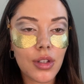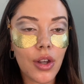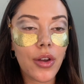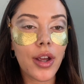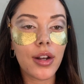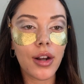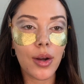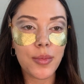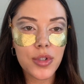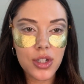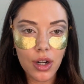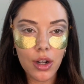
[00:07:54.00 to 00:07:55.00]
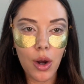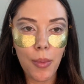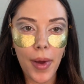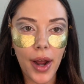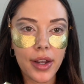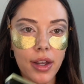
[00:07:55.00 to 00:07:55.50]
Okay, now I'm just gonna go
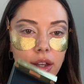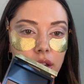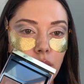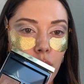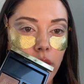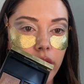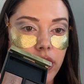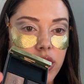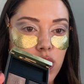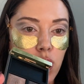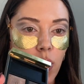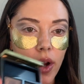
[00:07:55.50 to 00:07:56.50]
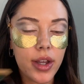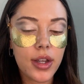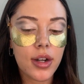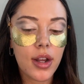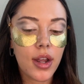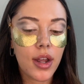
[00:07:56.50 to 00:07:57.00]
back in with this
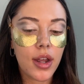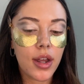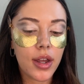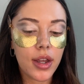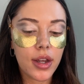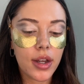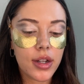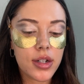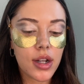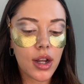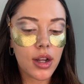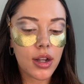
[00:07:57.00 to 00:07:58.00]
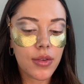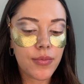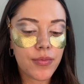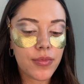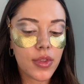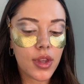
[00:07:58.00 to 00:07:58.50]
white, and
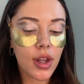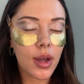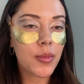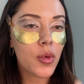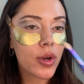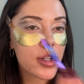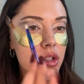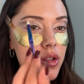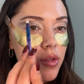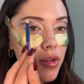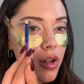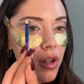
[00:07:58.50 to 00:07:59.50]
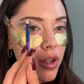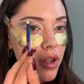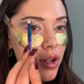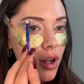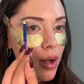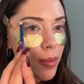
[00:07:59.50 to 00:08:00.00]
I'm going to
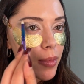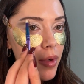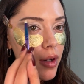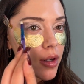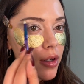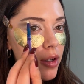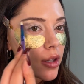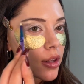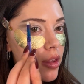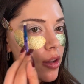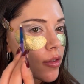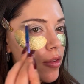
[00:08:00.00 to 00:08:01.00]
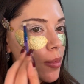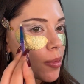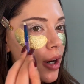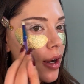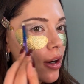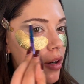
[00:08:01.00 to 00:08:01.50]
clean up underneath of the
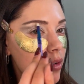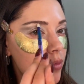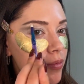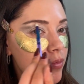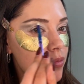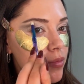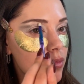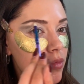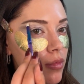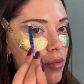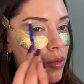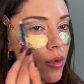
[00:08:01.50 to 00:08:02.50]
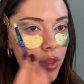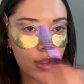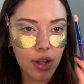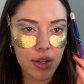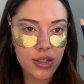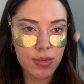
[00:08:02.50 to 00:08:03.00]
brow with
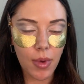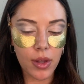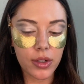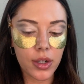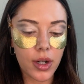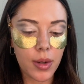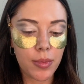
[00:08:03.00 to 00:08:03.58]
a smaller